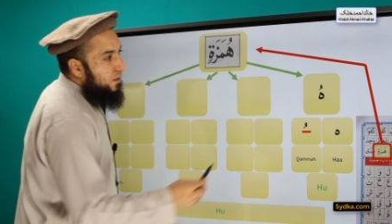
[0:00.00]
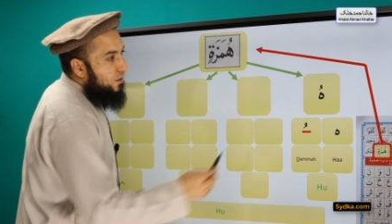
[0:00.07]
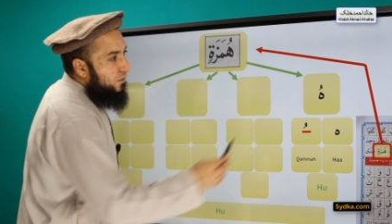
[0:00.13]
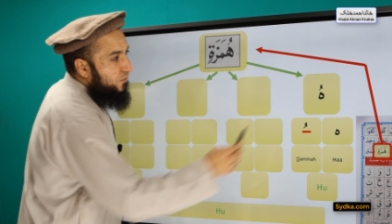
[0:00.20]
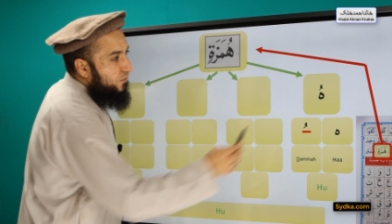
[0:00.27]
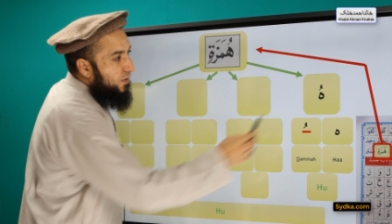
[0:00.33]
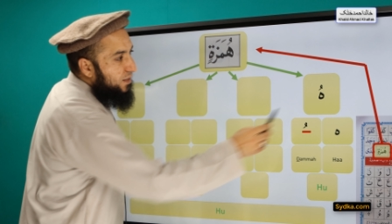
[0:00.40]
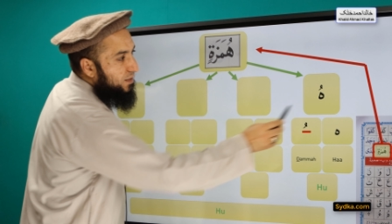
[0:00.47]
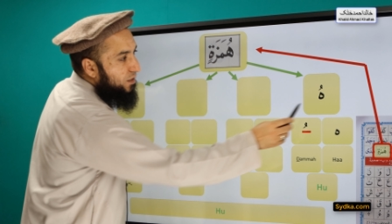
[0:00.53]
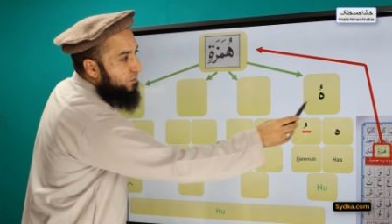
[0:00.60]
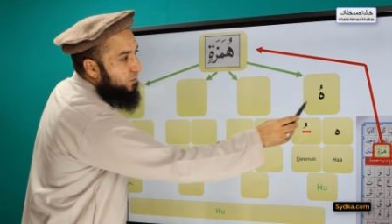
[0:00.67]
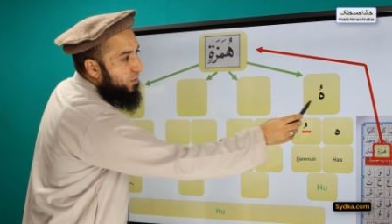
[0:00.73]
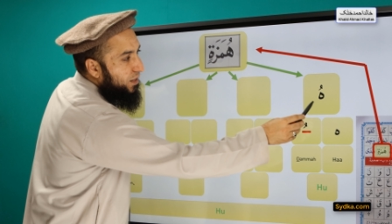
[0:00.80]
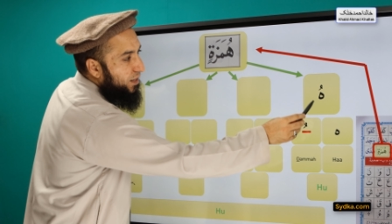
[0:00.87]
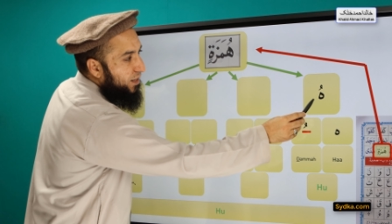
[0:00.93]
the first
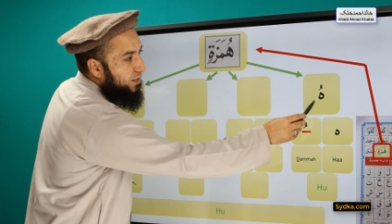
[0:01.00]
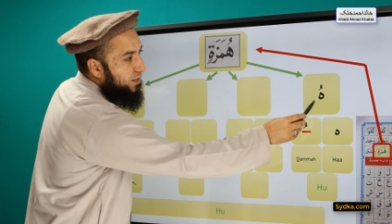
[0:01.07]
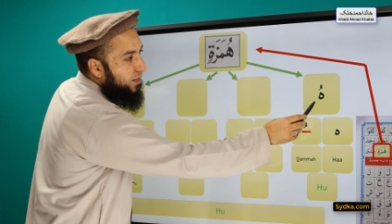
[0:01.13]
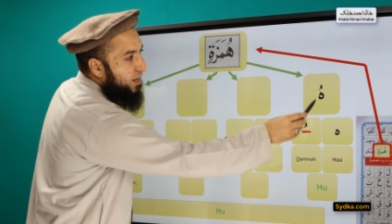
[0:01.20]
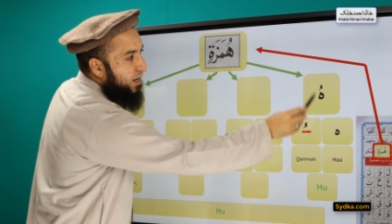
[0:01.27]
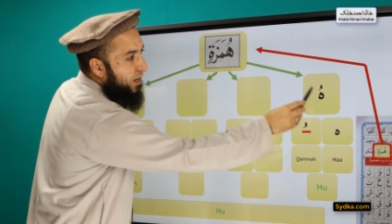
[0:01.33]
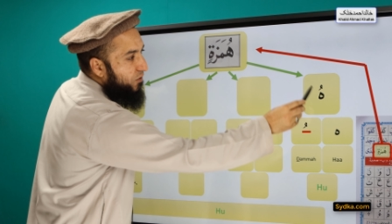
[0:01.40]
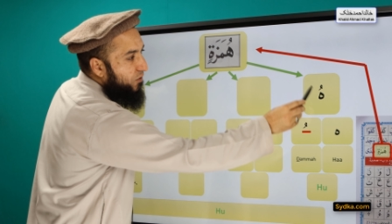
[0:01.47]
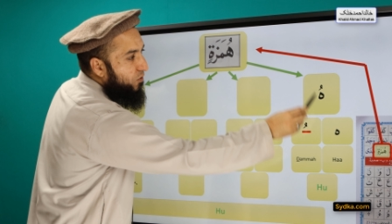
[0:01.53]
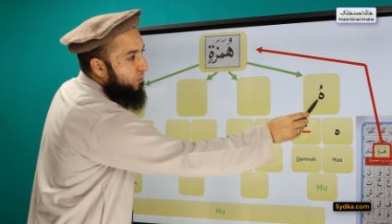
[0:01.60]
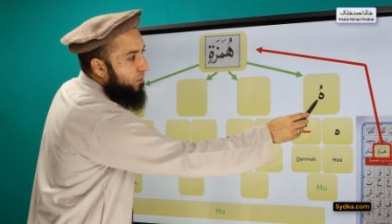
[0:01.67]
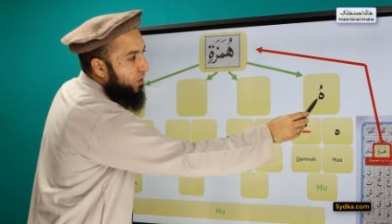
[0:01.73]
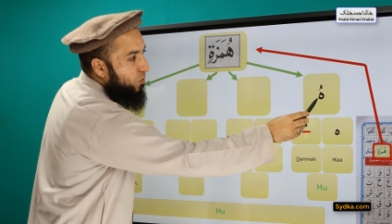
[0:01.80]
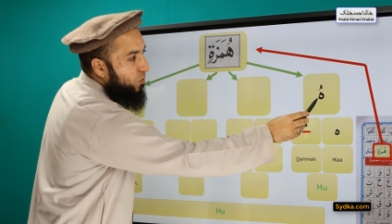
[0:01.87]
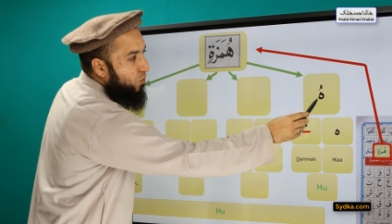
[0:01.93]
syllable is ha
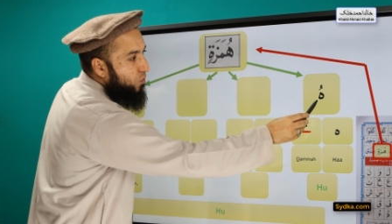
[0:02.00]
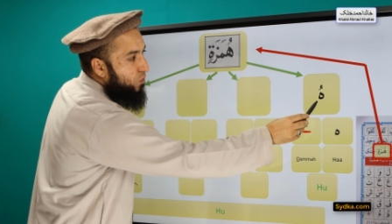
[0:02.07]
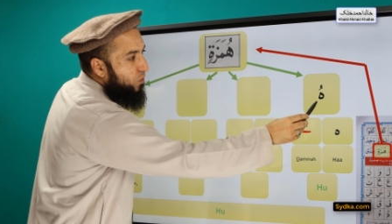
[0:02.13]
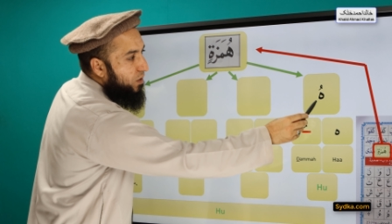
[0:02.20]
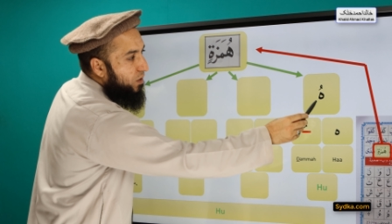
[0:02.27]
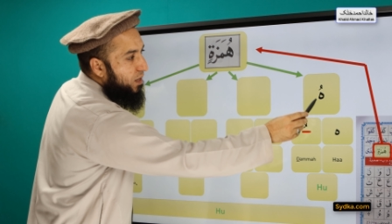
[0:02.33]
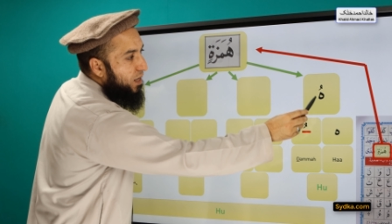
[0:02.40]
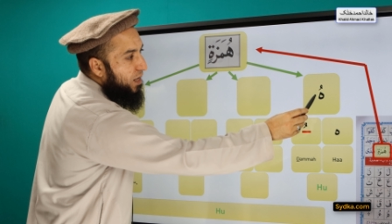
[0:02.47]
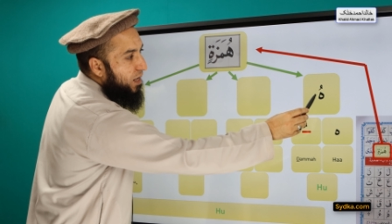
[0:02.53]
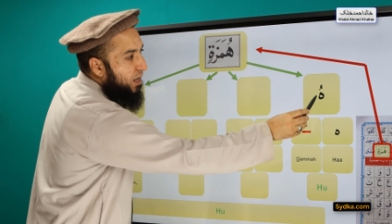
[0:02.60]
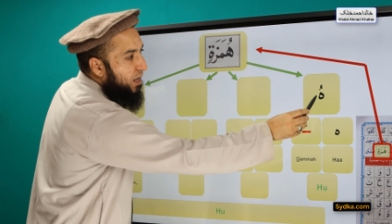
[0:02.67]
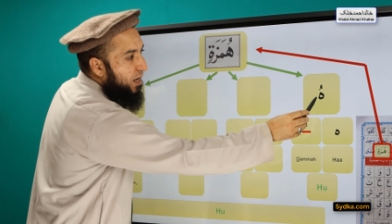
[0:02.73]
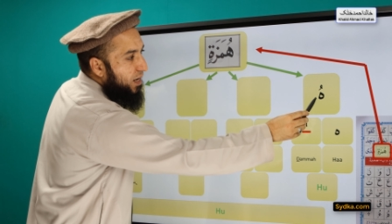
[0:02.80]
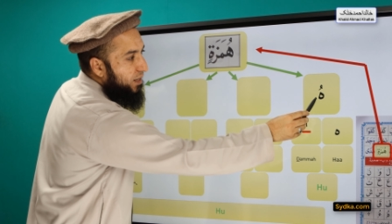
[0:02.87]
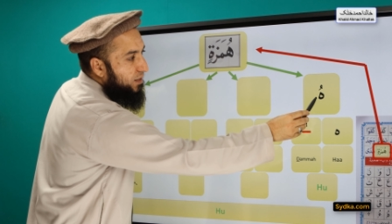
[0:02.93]
dhammahu
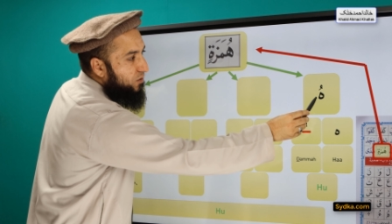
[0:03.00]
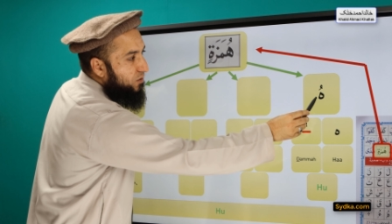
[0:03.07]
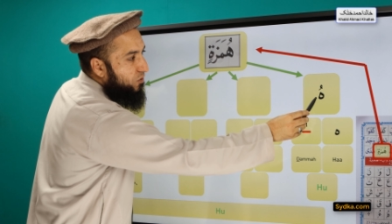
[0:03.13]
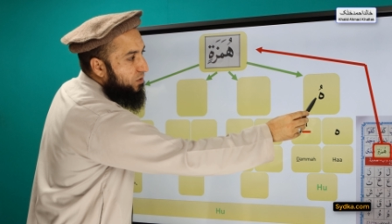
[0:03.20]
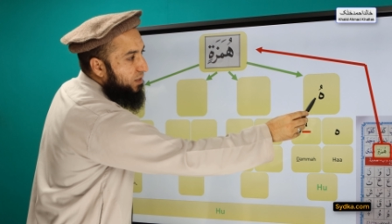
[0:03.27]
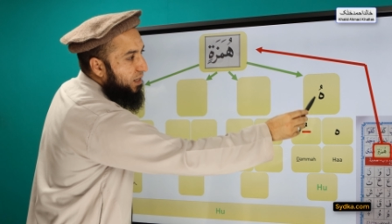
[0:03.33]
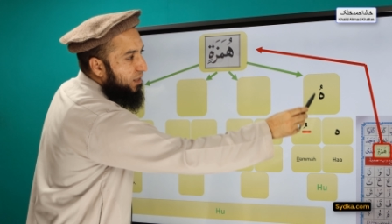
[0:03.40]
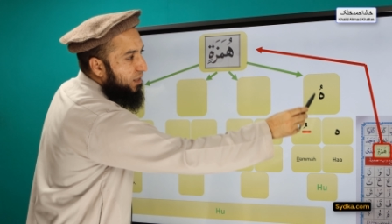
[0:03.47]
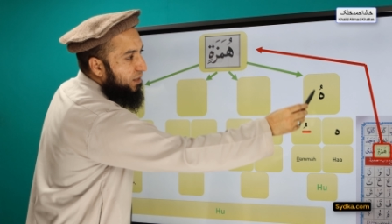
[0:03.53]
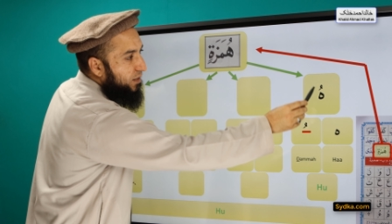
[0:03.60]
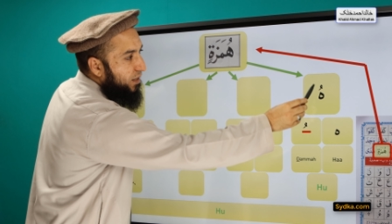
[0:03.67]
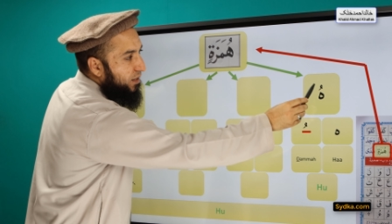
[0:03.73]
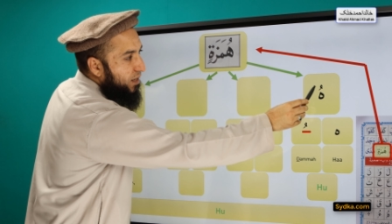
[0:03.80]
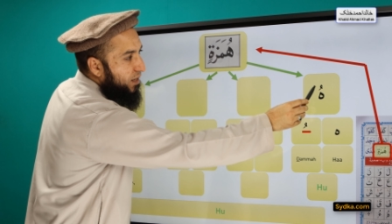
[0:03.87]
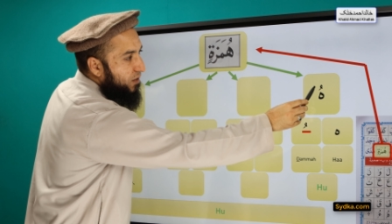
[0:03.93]
ha is not silent
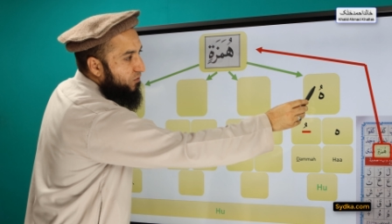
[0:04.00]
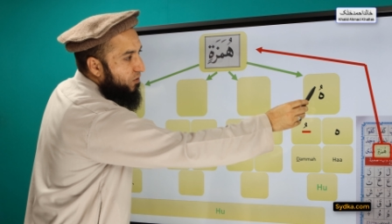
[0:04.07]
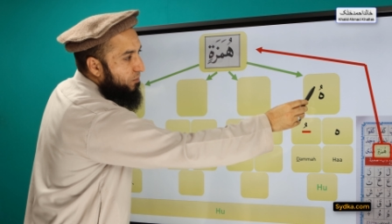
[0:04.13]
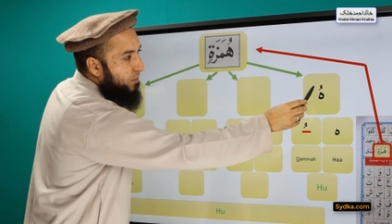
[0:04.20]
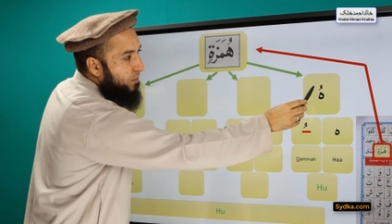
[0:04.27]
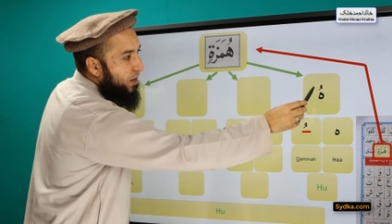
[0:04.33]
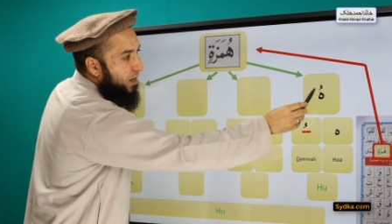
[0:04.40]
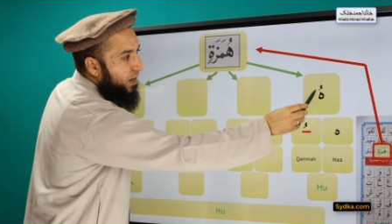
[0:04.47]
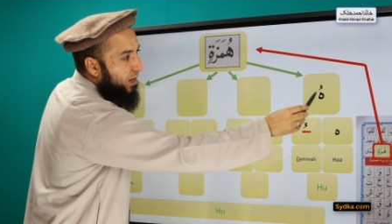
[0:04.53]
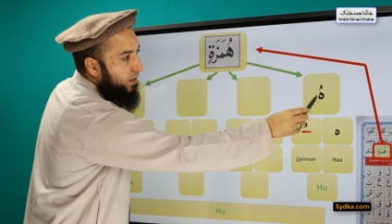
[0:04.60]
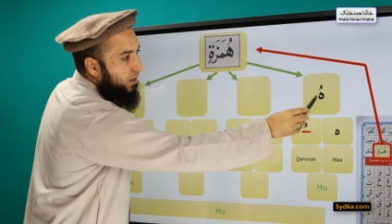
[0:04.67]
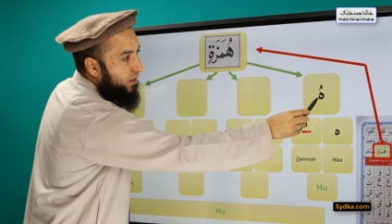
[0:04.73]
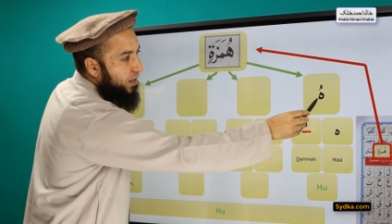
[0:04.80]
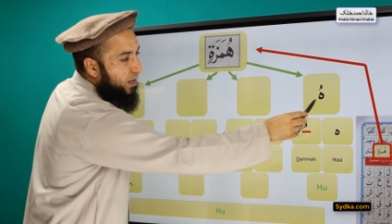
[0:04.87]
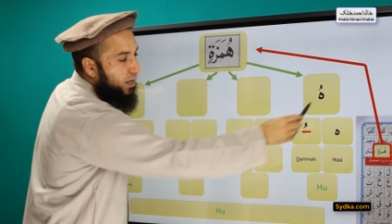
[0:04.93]
it has dhamma
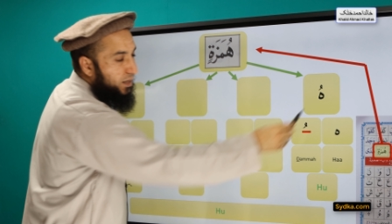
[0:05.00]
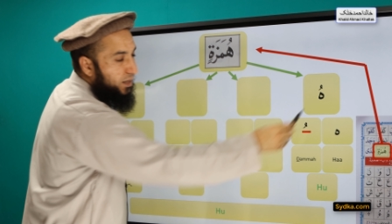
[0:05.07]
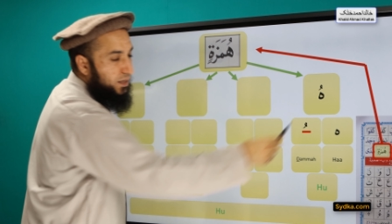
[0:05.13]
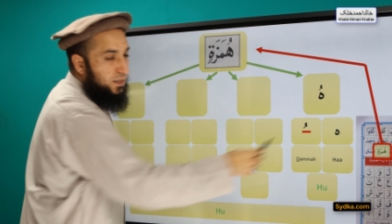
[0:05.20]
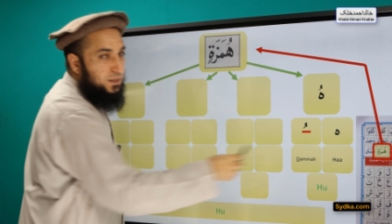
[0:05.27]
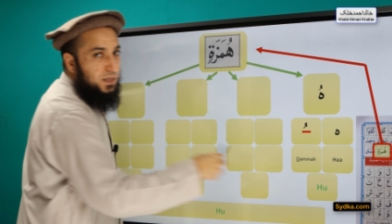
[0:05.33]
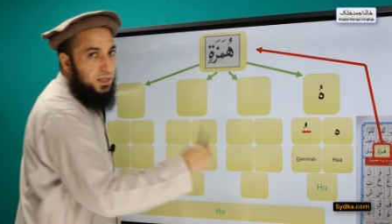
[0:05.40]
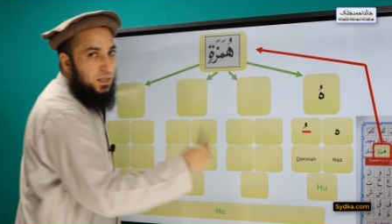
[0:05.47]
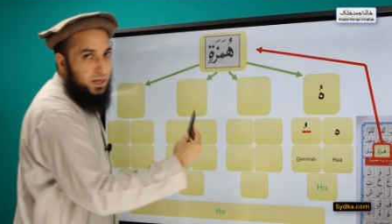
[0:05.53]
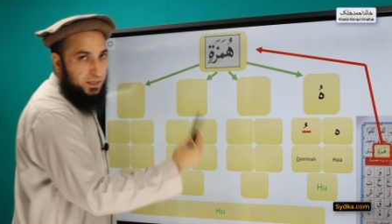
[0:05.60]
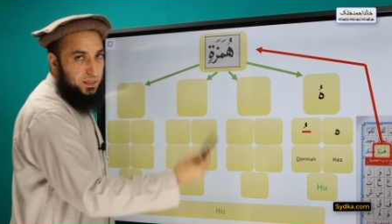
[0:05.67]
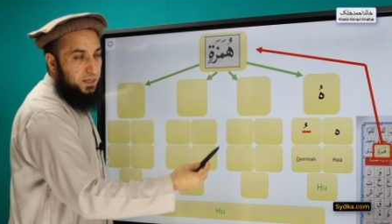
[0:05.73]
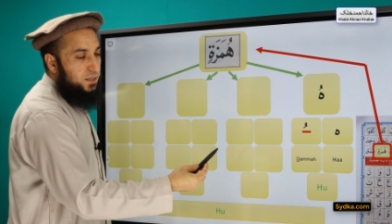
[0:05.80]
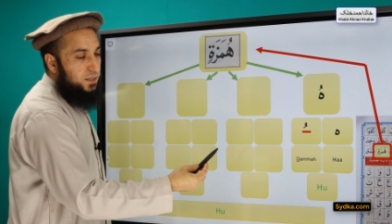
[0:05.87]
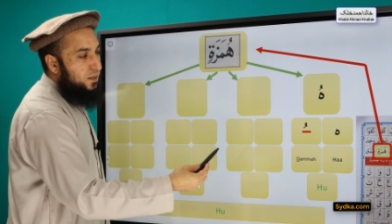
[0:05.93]
and ha is a light
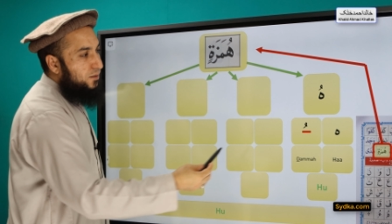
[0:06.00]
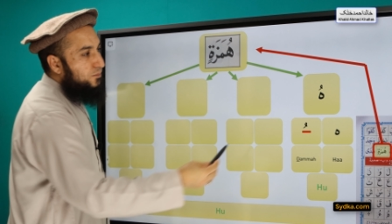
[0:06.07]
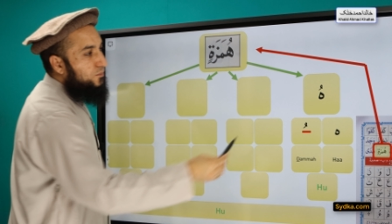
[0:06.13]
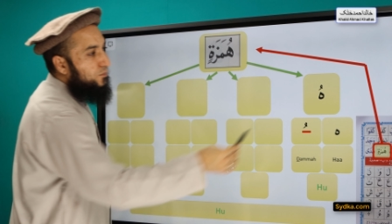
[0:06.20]
letter